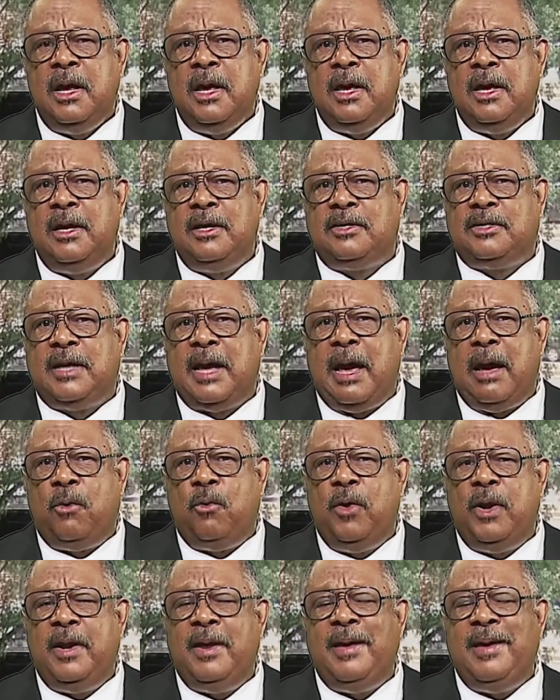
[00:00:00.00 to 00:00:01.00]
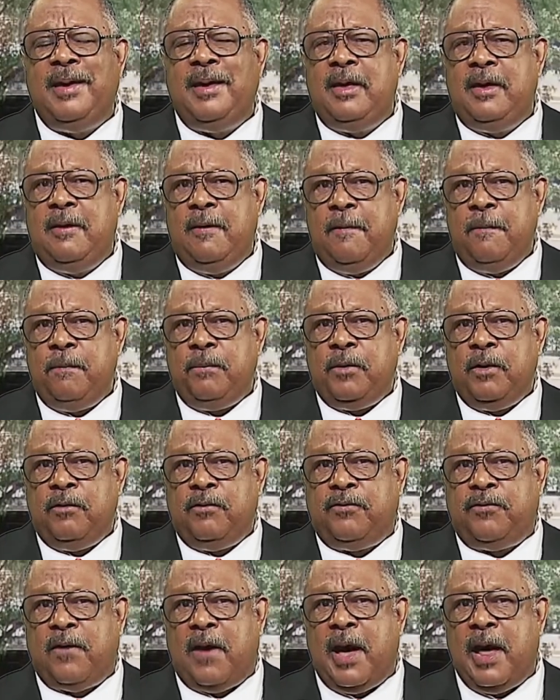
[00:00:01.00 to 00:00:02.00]
is that when he
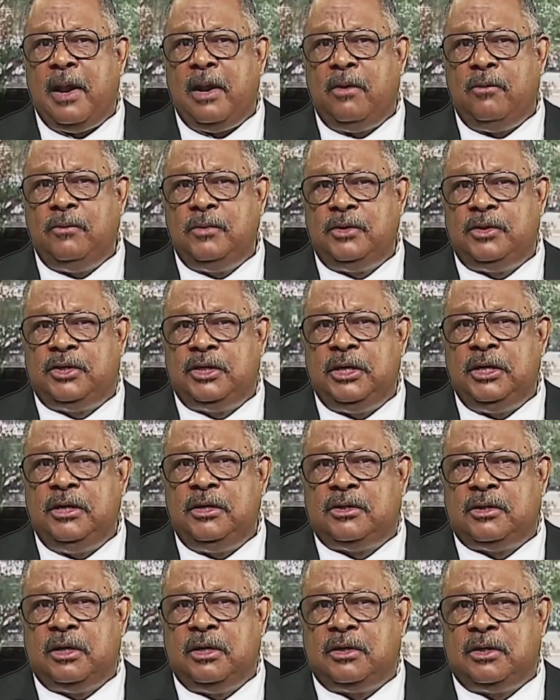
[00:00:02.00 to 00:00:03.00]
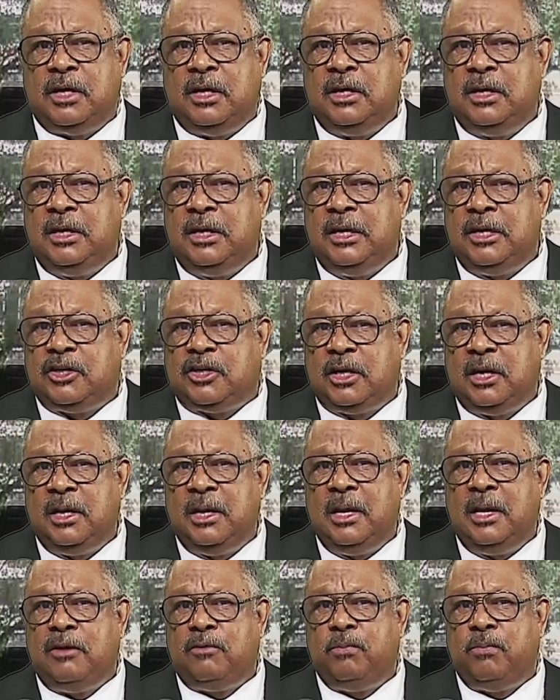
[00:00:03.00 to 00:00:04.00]
followed Jesus
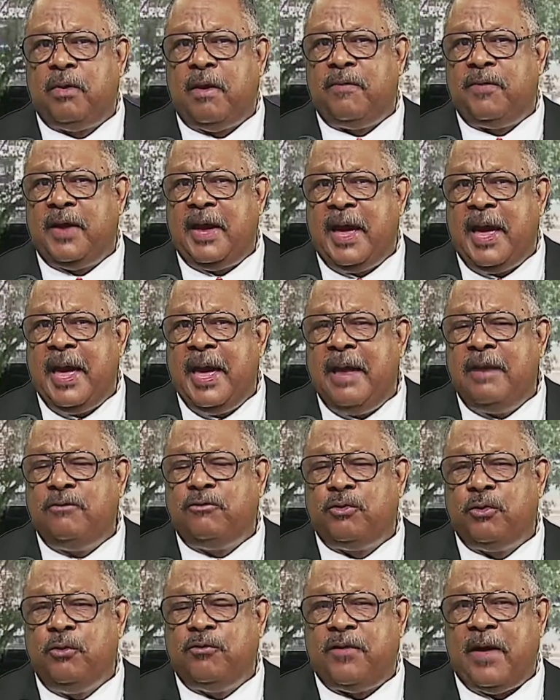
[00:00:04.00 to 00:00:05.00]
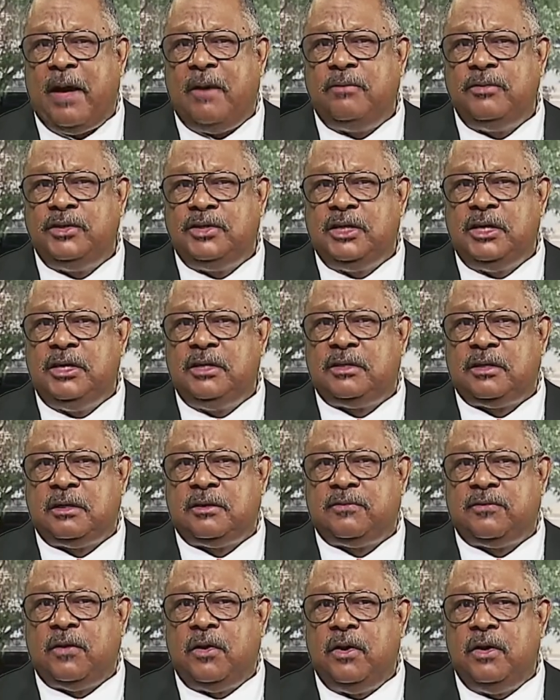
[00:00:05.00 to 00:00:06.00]
initially, his brother Andrew found
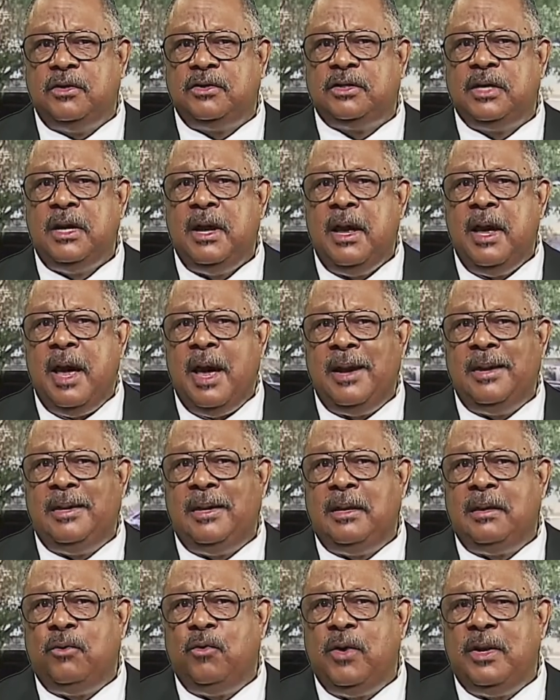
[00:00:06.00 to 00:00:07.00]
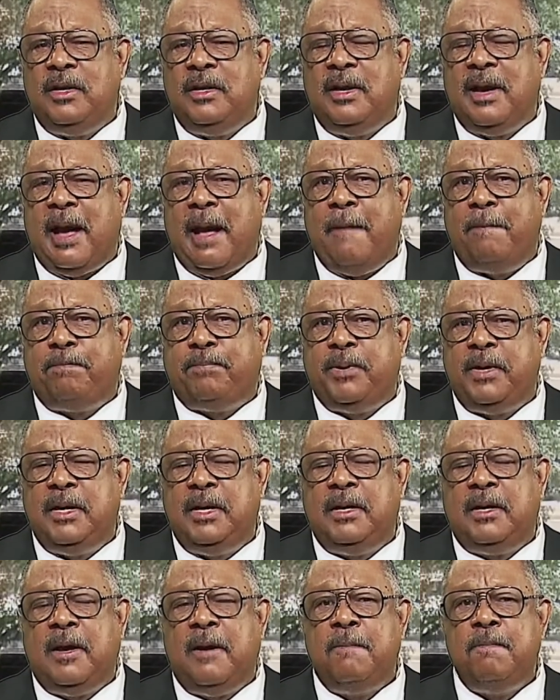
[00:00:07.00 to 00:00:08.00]
Jesus first and then went and got
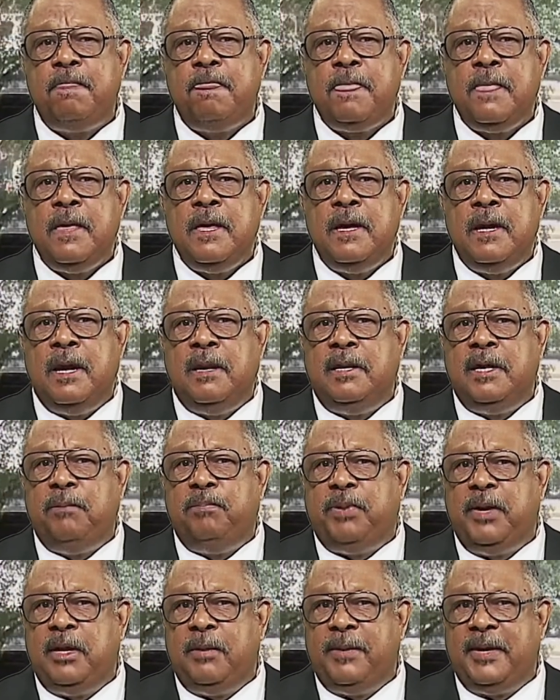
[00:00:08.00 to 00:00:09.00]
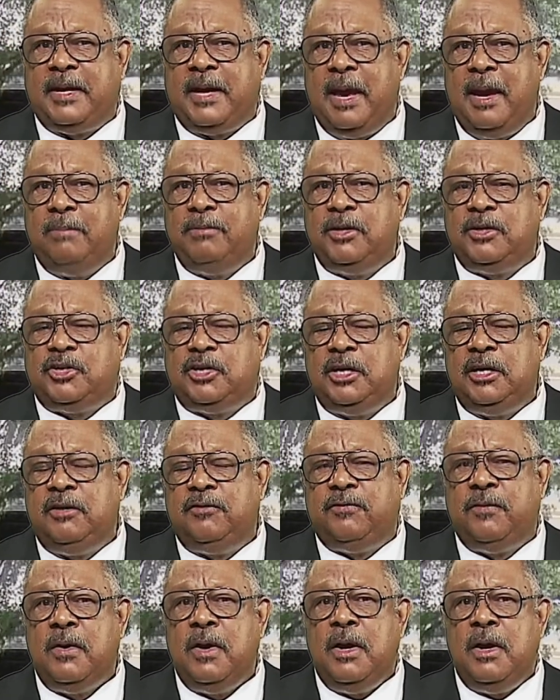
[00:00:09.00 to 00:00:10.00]
Peter. And then Peter became the
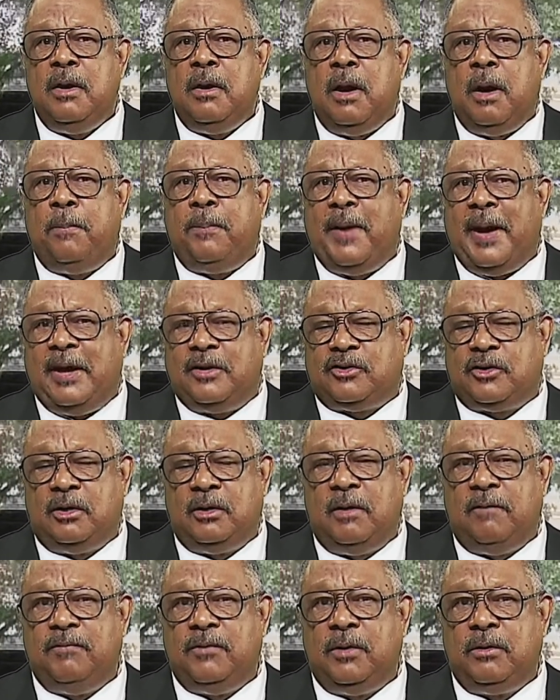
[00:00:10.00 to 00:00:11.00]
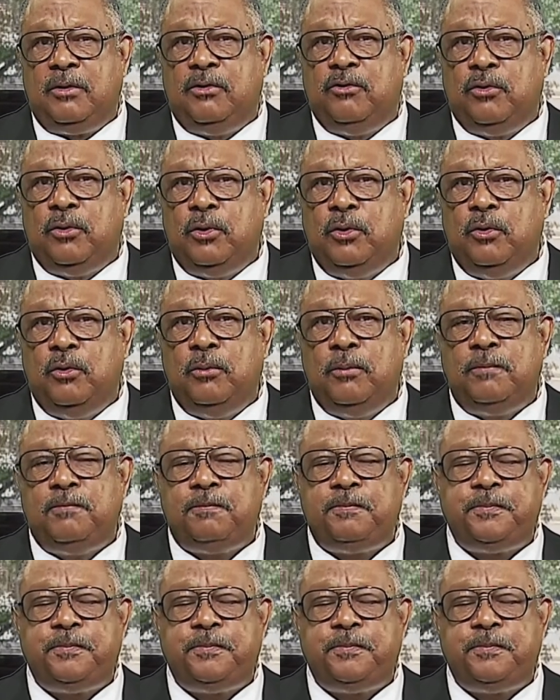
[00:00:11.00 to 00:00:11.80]
chief apostle of the group.